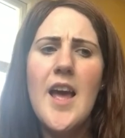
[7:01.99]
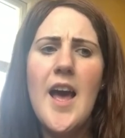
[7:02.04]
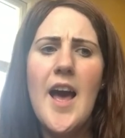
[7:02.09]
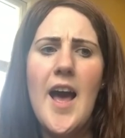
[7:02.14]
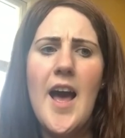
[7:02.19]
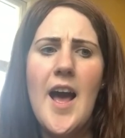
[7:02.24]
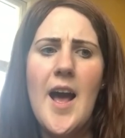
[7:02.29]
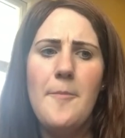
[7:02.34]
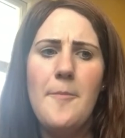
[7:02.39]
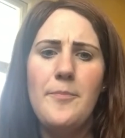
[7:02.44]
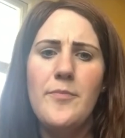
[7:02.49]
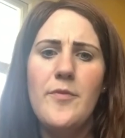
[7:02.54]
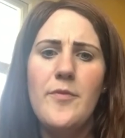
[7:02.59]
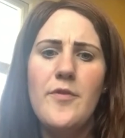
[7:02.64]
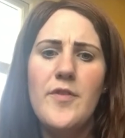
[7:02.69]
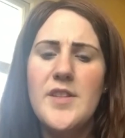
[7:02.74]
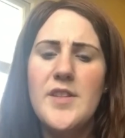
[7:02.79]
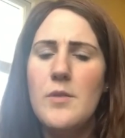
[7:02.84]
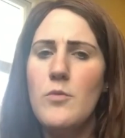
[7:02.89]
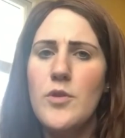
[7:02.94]

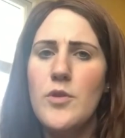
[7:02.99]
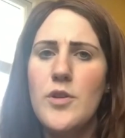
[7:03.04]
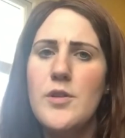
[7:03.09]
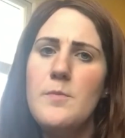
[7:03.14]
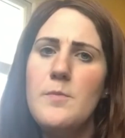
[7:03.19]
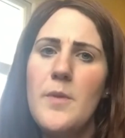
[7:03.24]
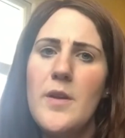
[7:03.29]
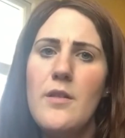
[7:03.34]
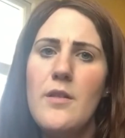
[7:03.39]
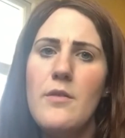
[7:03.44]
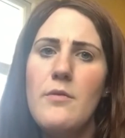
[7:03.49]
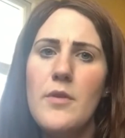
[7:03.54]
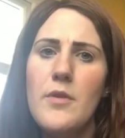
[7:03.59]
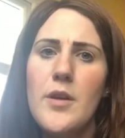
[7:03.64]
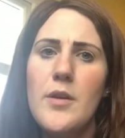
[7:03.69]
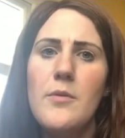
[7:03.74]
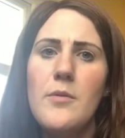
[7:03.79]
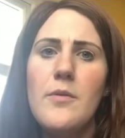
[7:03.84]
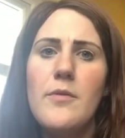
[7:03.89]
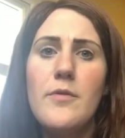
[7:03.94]
for someone who's been
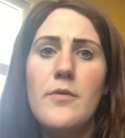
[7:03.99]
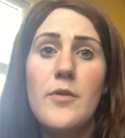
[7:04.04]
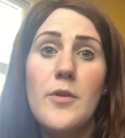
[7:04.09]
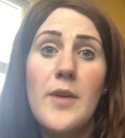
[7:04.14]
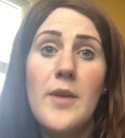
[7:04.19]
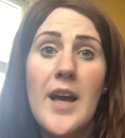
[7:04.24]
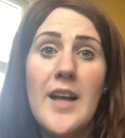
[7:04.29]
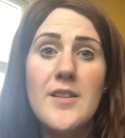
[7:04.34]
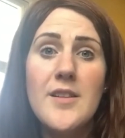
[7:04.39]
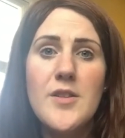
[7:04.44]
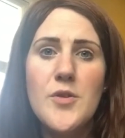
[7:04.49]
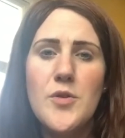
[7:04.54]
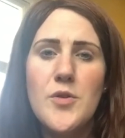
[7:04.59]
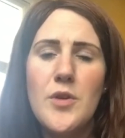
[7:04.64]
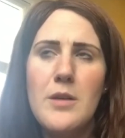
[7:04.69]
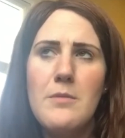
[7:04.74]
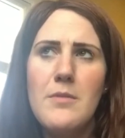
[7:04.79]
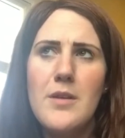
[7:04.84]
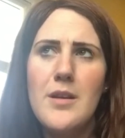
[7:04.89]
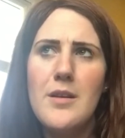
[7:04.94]
through cancer
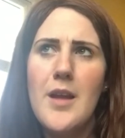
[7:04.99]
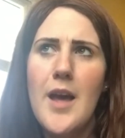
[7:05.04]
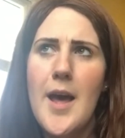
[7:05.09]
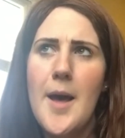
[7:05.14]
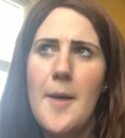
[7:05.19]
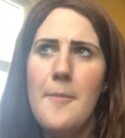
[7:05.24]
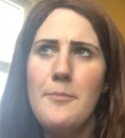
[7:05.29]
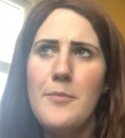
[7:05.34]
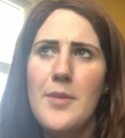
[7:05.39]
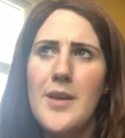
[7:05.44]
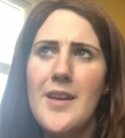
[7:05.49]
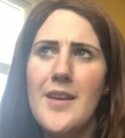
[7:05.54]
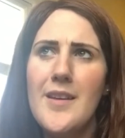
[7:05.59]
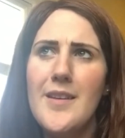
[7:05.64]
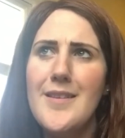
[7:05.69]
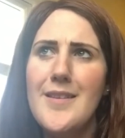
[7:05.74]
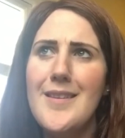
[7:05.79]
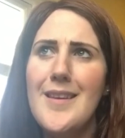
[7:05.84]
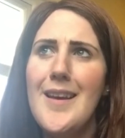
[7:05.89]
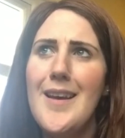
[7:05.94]
treatment,
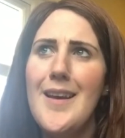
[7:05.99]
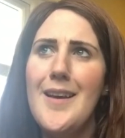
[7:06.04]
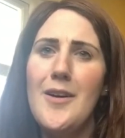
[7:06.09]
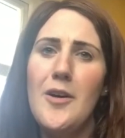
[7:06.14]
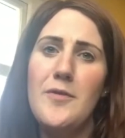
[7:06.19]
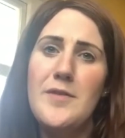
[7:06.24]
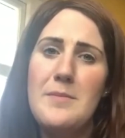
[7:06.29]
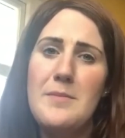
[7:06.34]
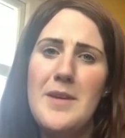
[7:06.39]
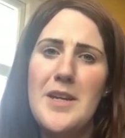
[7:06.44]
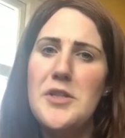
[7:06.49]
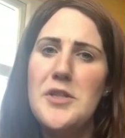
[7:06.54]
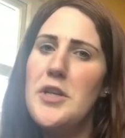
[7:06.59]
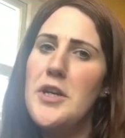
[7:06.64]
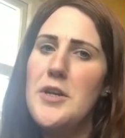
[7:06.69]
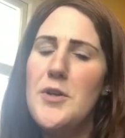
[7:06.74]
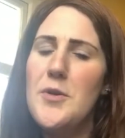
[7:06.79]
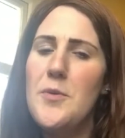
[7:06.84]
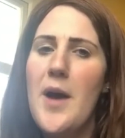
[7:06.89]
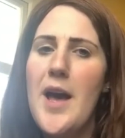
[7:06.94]
because obviously being
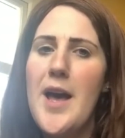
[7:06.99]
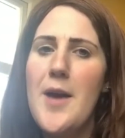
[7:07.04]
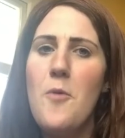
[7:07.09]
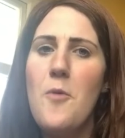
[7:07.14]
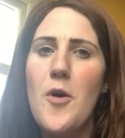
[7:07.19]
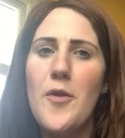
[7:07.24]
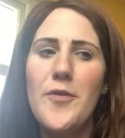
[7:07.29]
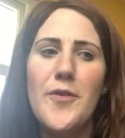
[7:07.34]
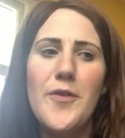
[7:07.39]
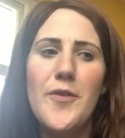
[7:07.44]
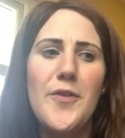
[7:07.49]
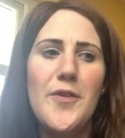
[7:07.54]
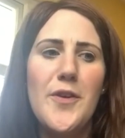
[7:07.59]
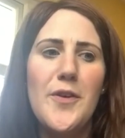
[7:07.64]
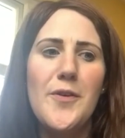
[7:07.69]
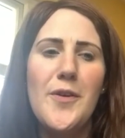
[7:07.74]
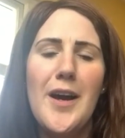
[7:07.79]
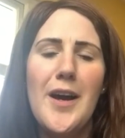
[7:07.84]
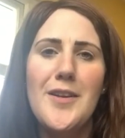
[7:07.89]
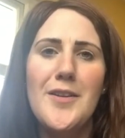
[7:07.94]
turned away once,
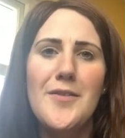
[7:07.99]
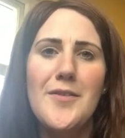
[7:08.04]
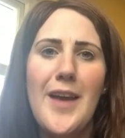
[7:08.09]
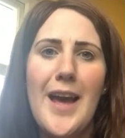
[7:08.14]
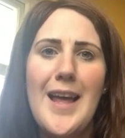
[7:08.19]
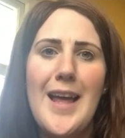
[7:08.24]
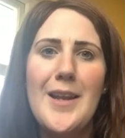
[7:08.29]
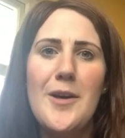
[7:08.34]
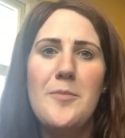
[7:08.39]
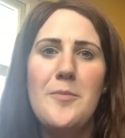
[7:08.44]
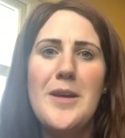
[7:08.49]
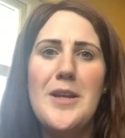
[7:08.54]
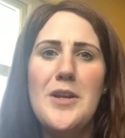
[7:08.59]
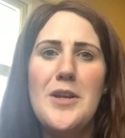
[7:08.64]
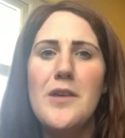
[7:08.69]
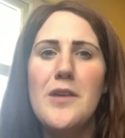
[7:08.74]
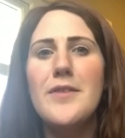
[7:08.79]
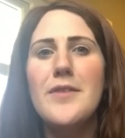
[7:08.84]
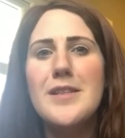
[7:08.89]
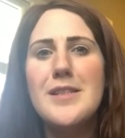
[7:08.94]
you kind of get a little bit
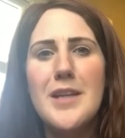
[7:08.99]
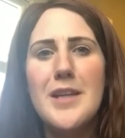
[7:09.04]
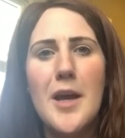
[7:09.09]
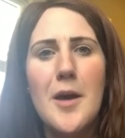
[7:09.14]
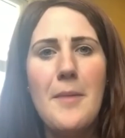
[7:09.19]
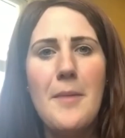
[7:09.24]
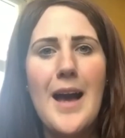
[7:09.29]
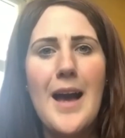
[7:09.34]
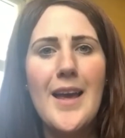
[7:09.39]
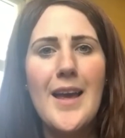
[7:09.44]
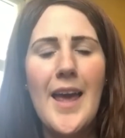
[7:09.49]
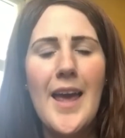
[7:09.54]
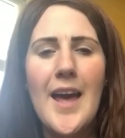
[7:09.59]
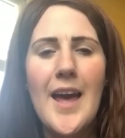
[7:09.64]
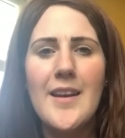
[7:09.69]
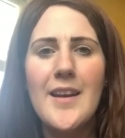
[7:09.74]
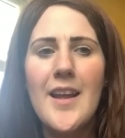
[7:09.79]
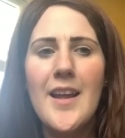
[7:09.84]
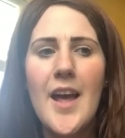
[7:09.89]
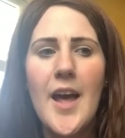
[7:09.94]
nervous to go back
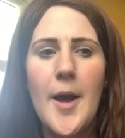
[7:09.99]
again.